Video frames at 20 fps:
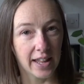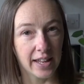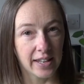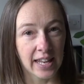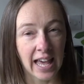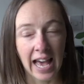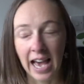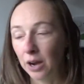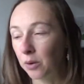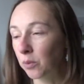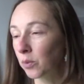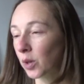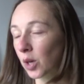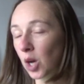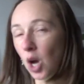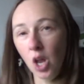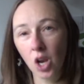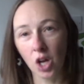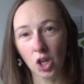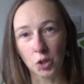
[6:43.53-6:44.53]
Now, the
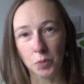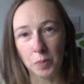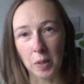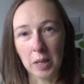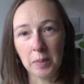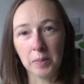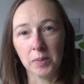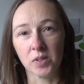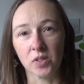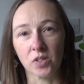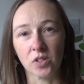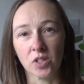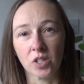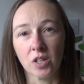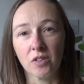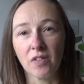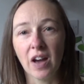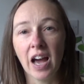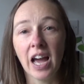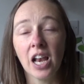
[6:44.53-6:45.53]
collage papers and
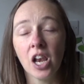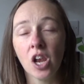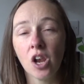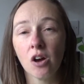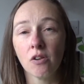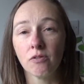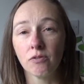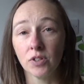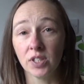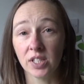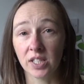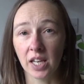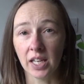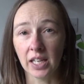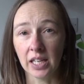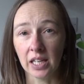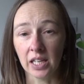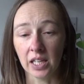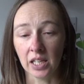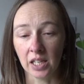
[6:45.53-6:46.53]
stuff, I love
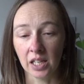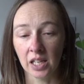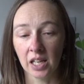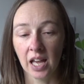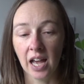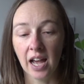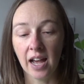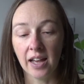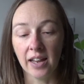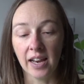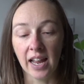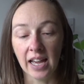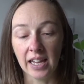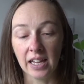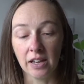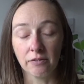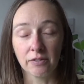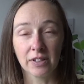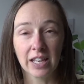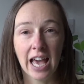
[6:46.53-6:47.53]
recycling and I
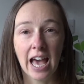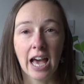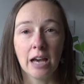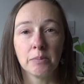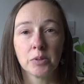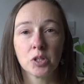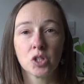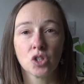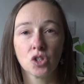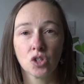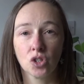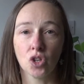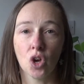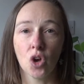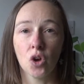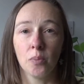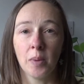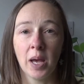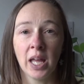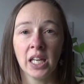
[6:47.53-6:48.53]
have kept
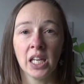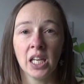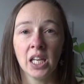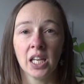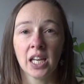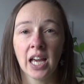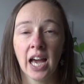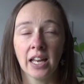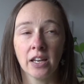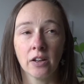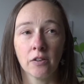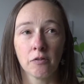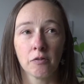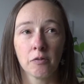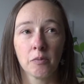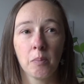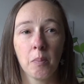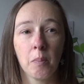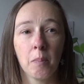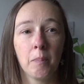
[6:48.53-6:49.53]
so many kind
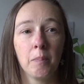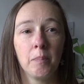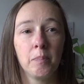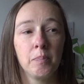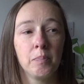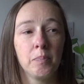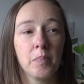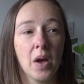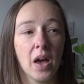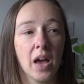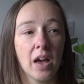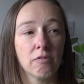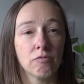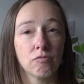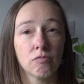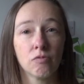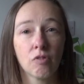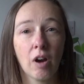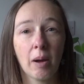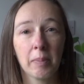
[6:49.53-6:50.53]
of uh,
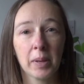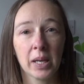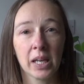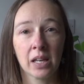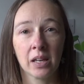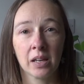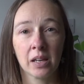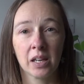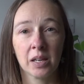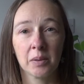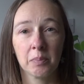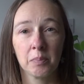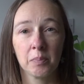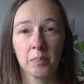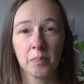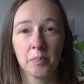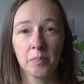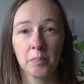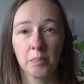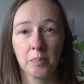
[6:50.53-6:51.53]
wrapping
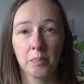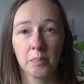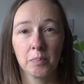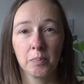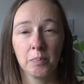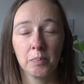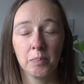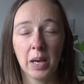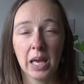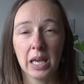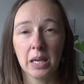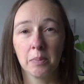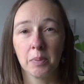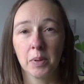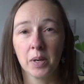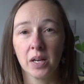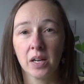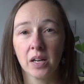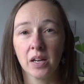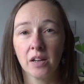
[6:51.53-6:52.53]

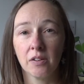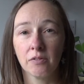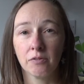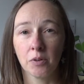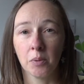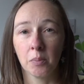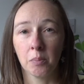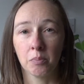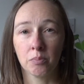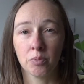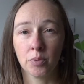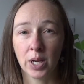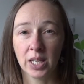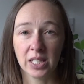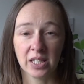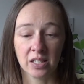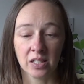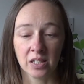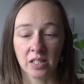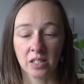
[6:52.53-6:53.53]
paper from
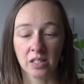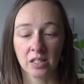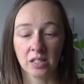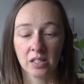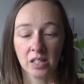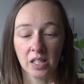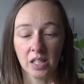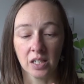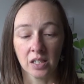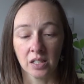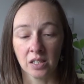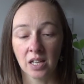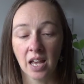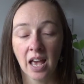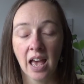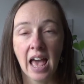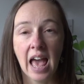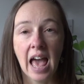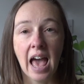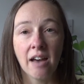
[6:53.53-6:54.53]
presents and
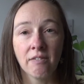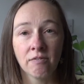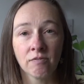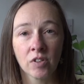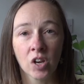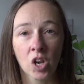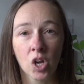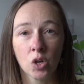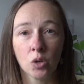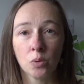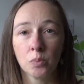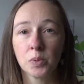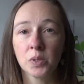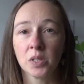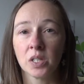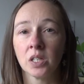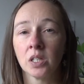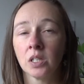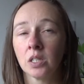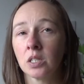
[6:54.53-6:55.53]

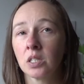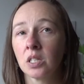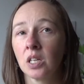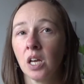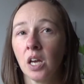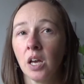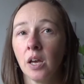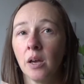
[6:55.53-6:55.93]
envelopes and